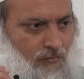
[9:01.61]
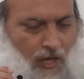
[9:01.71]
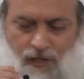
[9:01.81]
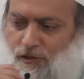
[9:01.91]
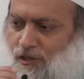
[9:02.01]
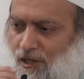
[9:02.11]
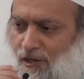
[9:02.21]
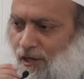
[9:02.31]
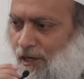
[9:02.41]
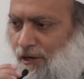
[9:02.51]
The interesting
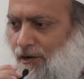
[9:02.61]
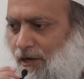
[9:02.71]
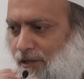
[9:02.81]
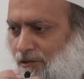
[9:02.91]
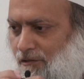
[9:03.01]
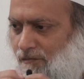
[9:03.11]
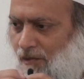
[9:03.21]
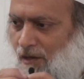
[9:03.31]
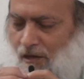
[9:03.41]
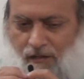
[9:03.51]
thing here is,
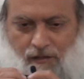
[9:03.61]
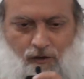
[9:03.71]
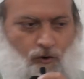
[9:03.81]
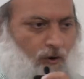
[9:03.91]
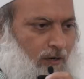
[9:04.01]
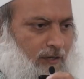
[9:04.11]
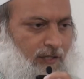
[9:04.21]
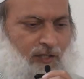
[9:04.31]
the court,